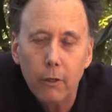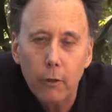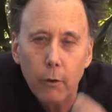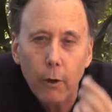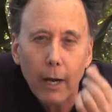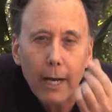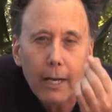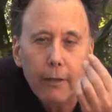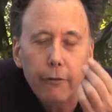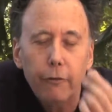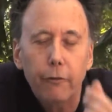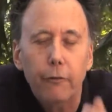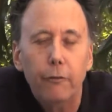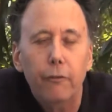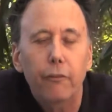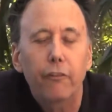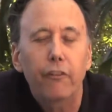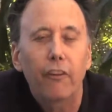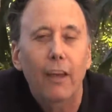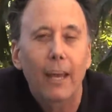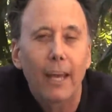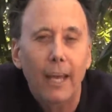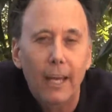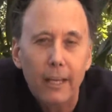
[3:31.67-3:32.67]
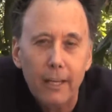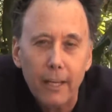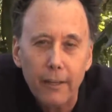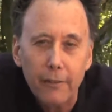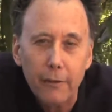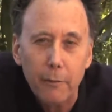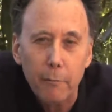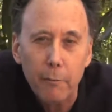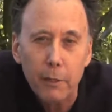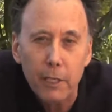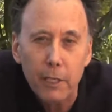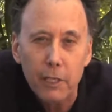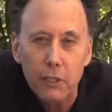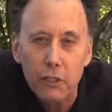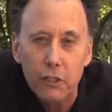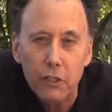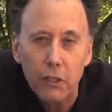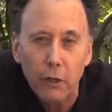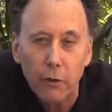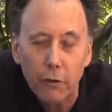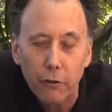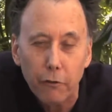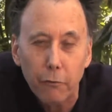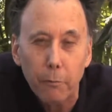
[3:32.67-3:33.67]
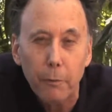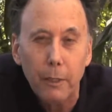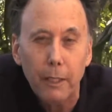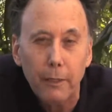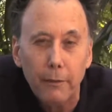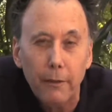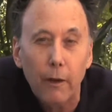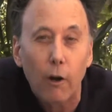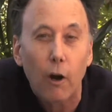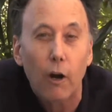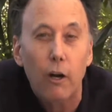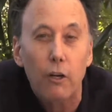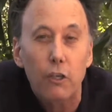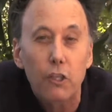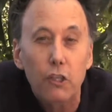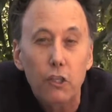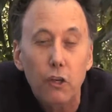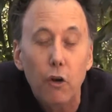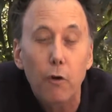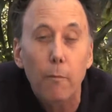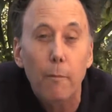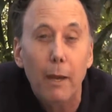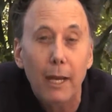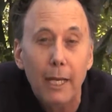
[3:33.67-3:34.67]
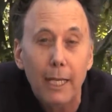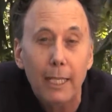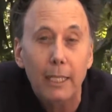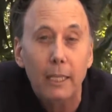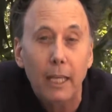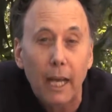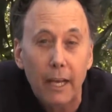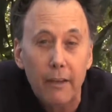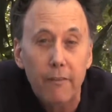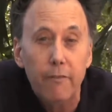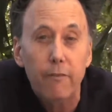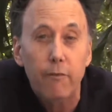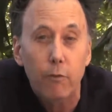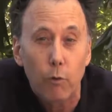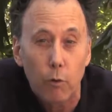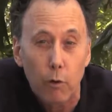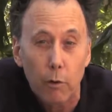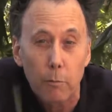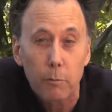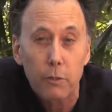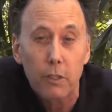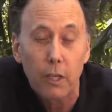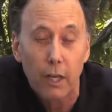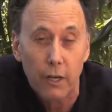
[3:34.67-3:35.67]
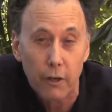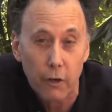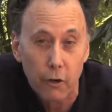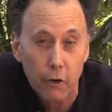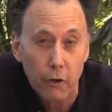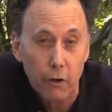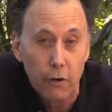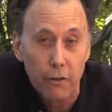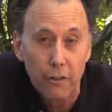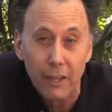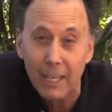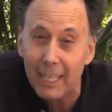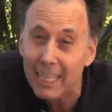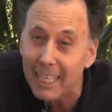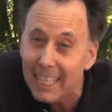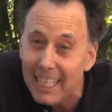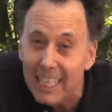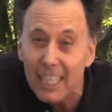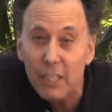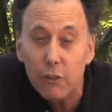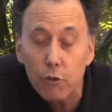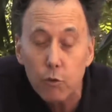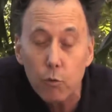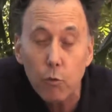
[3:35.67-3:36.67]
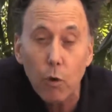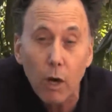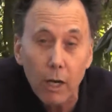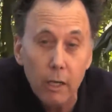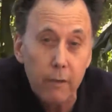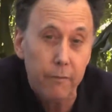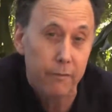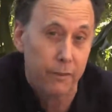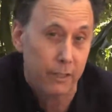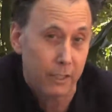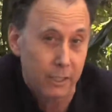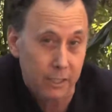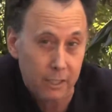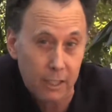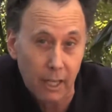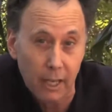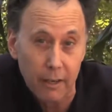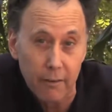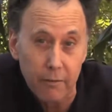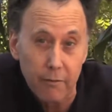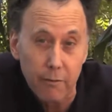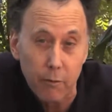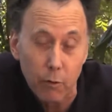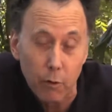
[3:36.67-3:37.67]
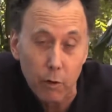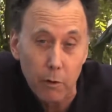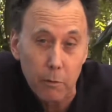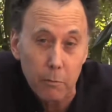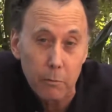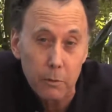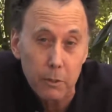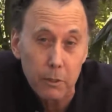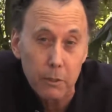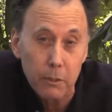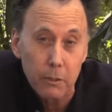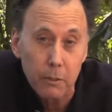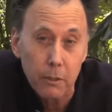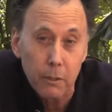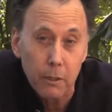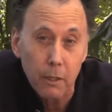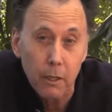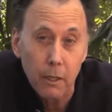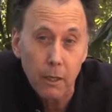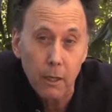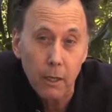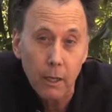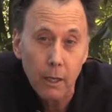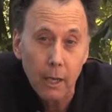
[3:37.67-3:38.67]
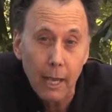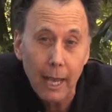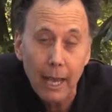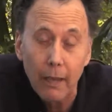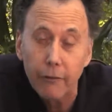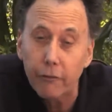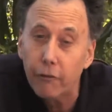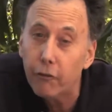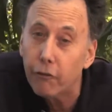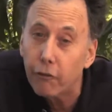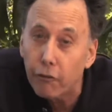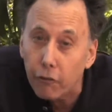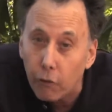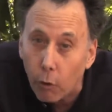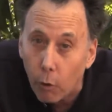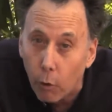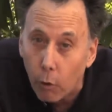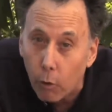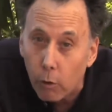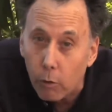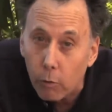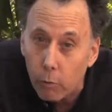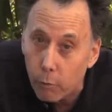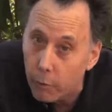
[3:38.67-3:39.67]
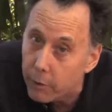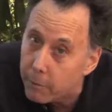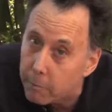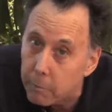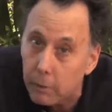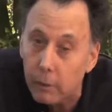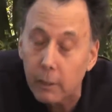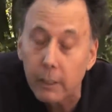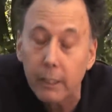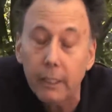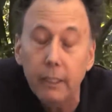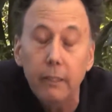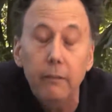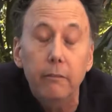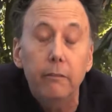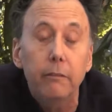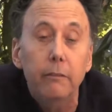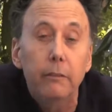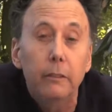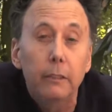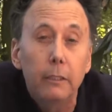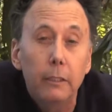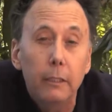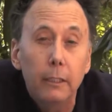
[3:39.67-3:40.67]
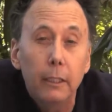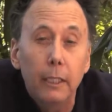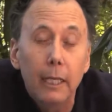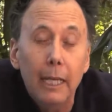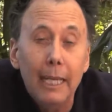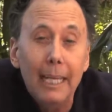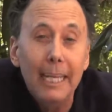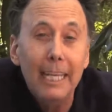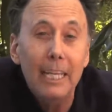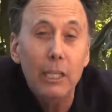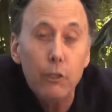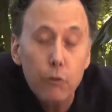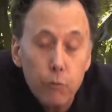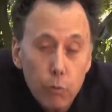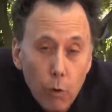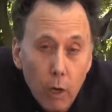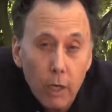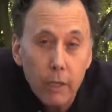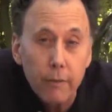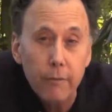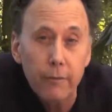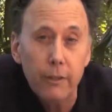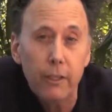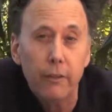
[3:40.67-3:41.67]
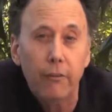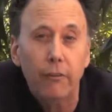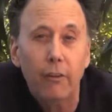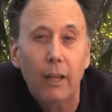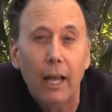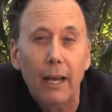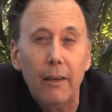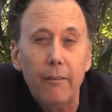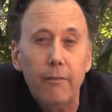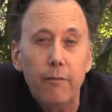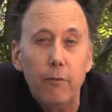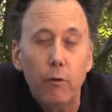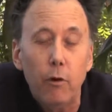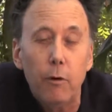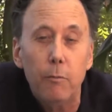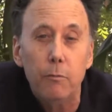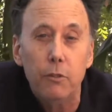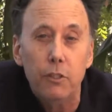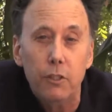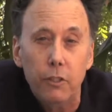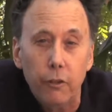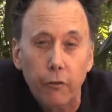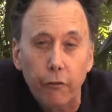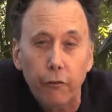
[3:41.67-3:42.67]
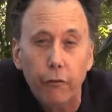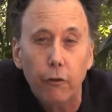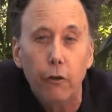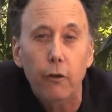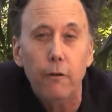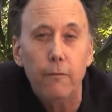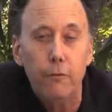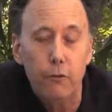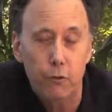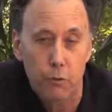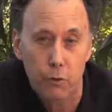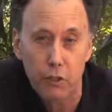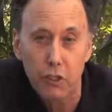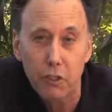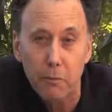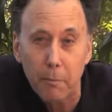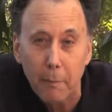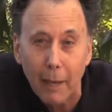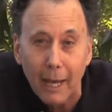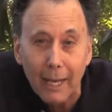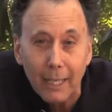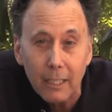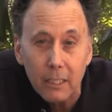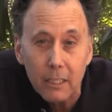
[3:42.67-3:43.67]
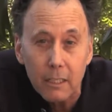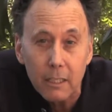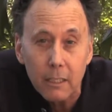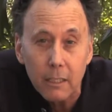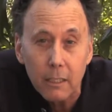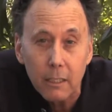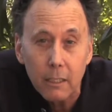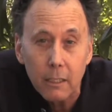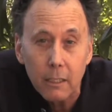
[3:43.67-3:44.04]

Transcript: grains of sand on the beach, so to speak. There are so many life forms on Earth, and each one of these life forms has a soul, we believe. Each one of these life forms deserves respect,